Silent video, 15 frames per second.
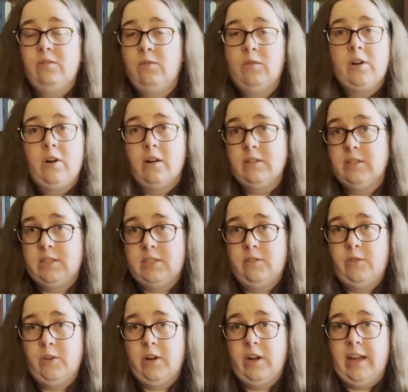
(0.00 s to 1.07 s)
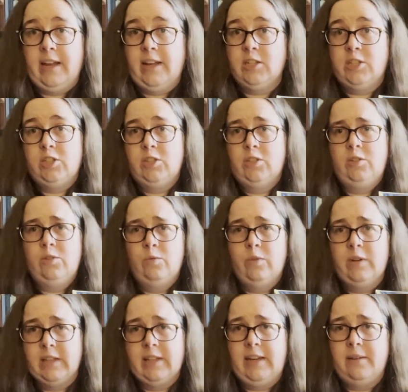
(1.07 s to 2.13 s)
Regardless of your age,
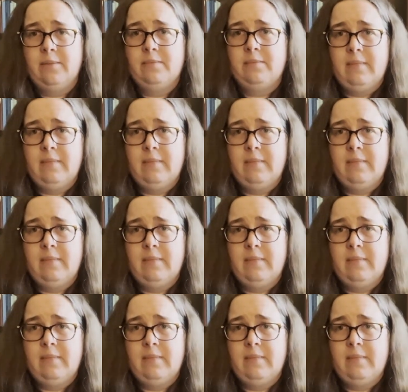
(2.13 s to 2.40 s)
really